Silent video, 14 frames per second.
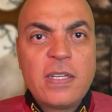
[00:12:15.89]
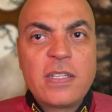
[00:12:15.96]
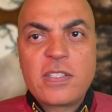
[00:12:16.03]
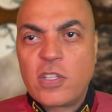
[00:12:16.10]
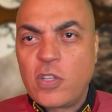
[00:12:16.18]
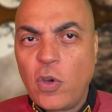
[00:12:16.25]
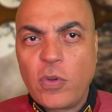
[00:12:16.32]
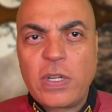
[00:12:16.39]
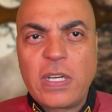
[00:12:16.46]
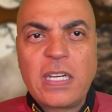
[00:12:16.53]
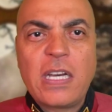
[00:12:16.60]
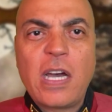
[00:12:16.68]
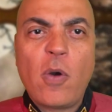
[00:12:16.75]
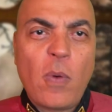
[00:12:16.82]

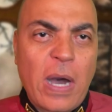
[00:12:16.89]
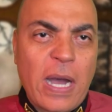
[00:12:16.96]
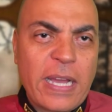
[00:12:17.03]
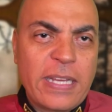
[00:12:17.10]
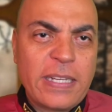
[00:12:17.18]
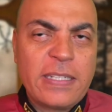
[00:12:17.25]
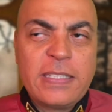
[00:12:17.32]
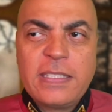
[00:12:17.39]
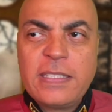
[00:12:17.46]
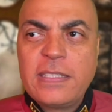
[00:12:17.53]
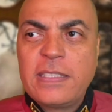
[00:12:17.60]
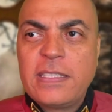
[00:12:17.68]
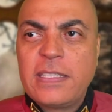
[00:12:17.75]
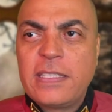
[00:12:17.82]
Sedona, Hawaii.
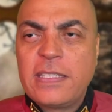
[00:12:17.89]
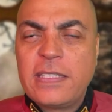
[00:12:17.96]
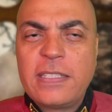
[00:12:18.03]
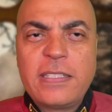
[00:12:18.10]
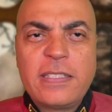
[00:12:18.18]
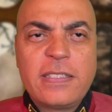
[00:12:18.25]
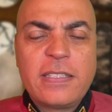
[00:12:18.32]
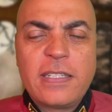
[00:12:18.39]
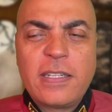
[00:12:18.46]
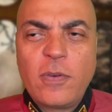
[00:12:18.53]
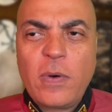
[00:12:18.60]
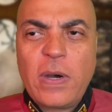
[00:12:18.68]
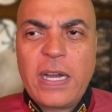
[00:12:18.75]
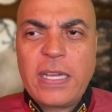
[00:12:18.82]
In
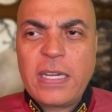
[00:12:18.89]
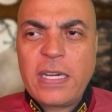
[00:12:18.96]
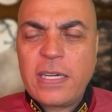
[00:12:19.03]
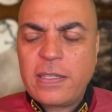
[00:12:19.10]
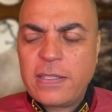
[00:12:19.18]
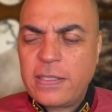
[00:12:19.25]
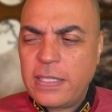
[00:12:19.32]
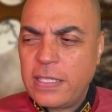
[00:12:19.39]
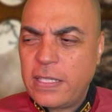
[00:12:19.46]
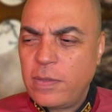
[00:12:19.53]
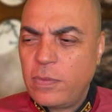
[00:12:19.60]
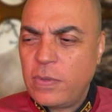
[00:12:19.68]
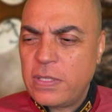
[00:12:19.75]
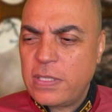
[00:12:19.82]
Hawaii, I think it